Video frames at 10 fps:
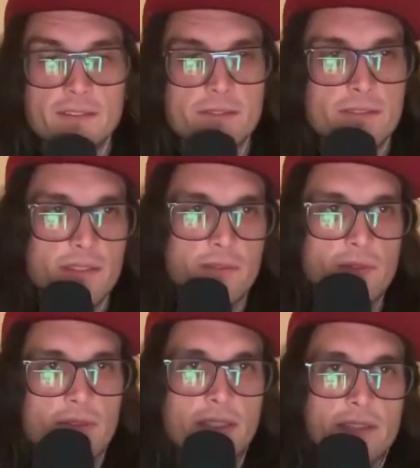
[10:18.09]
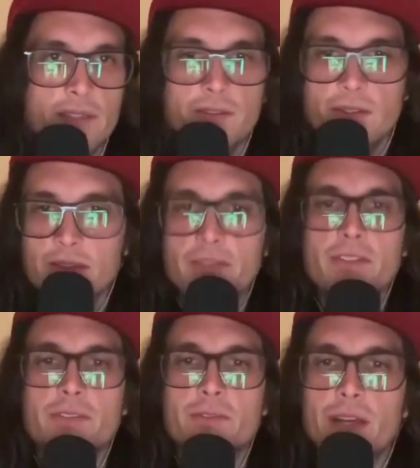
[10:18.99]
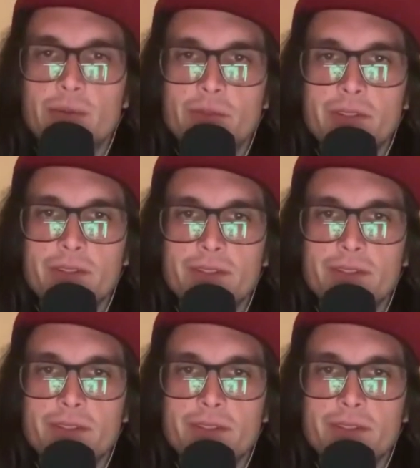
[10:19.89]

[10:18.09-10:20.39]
So it's like, well, I don't know, let's just write one.